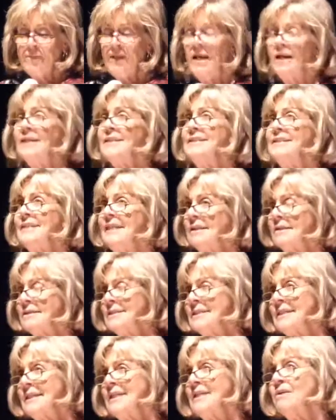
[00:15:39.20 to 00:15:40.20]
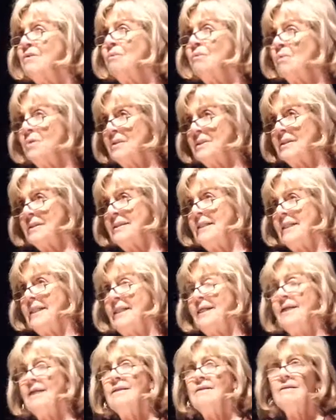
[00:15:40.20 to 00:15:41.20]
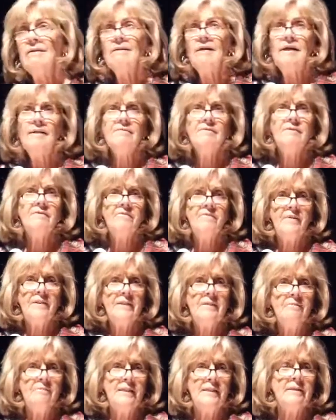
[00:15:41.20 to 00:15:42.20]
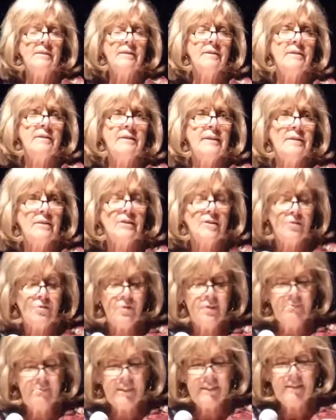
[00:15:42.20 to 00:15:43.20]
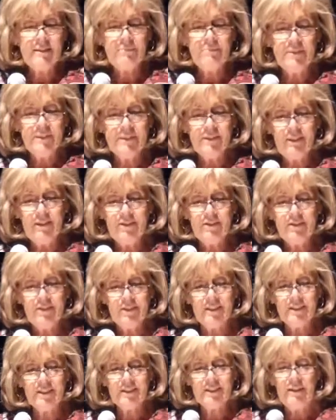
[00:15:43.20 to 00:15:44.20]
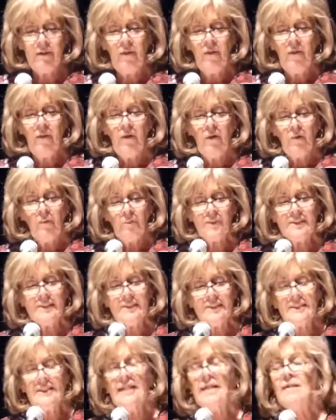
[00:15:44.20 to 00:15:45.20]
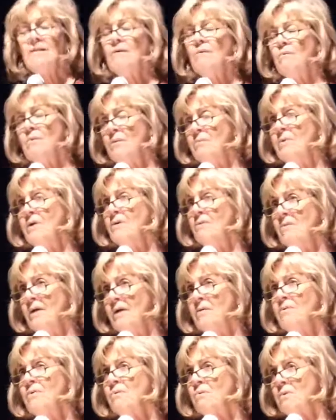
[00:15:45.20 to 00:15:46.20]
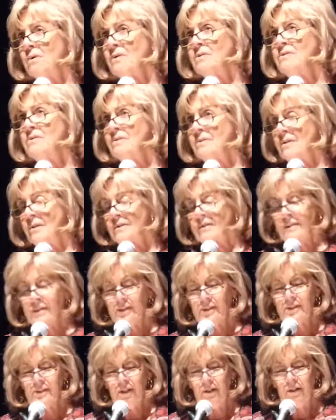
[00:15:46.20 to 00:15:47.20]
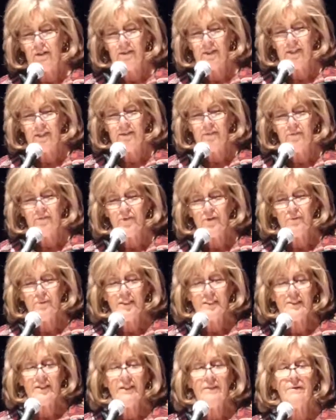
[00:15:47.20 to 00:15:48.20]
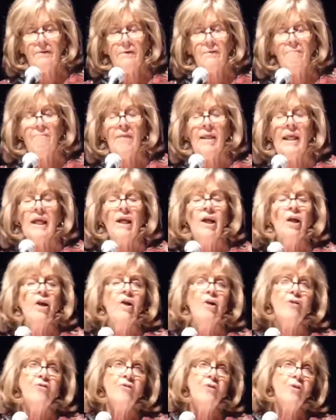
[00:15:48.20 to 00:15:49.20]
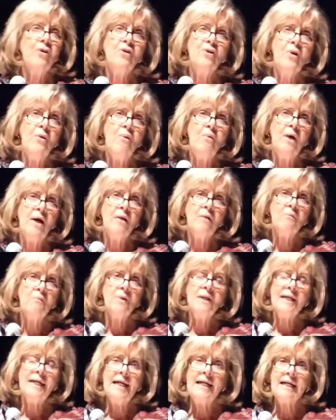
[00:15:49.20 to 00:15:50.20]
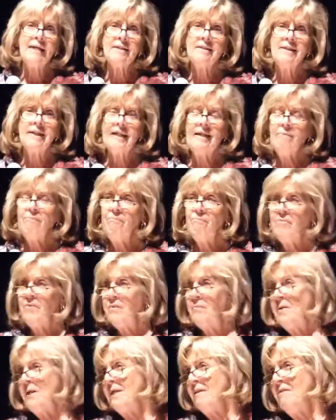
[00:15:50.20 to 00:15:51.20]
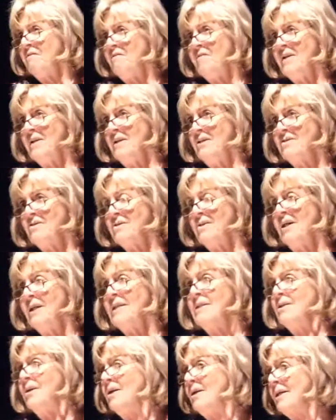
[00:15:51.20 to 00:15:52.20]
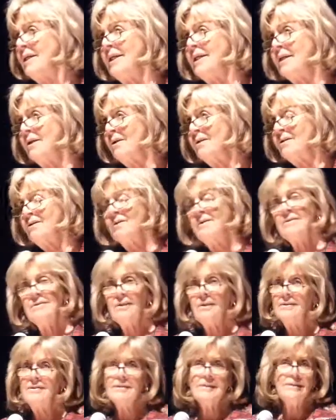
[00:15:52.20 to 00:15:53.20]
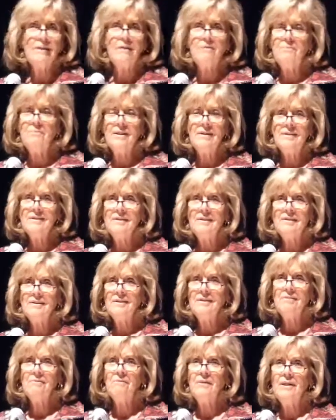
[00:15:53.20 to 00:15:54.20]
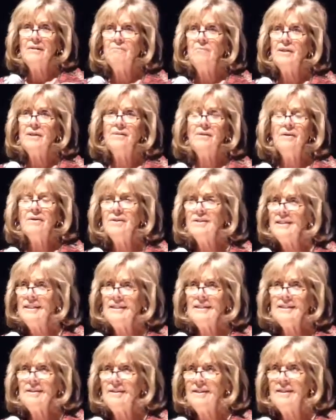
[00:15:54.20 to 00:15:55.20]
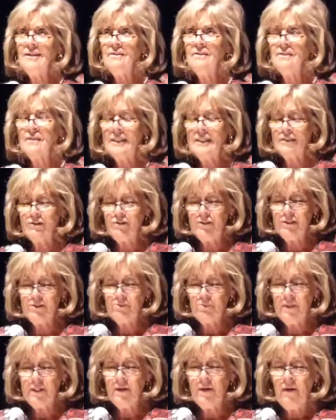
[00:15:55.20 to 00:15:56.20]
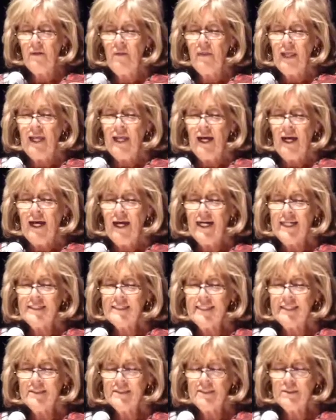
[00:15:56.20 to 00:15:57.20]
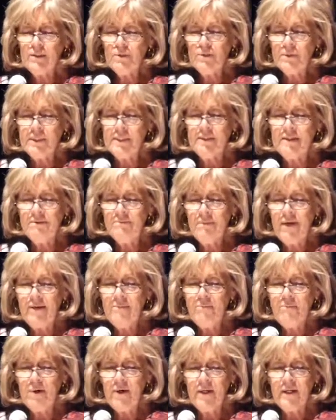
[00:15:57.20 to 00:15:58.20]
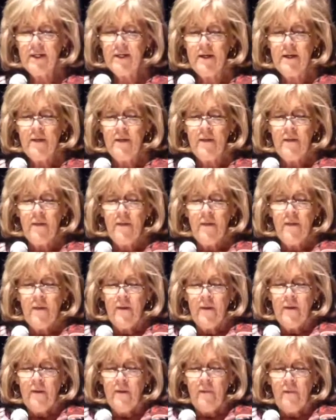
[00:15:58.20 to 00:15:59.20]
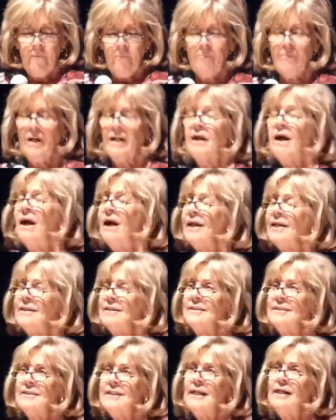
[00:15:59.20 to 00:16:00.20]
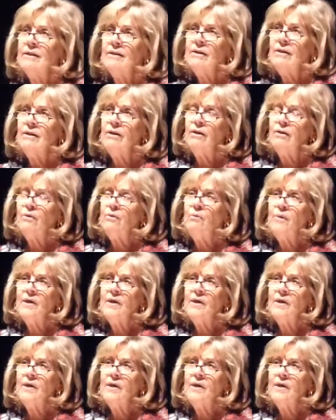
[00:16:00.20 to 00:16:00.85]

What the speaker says: I dare say the worst day in the lives of fundamentalists, extremists, and misogynists was the day that women around the world started to talk to each other. So you know what? We can't claim to be at the finish line, not here, not in Saudi Arabia, not in any of the other countries where I tell stories in my book. But I can tell you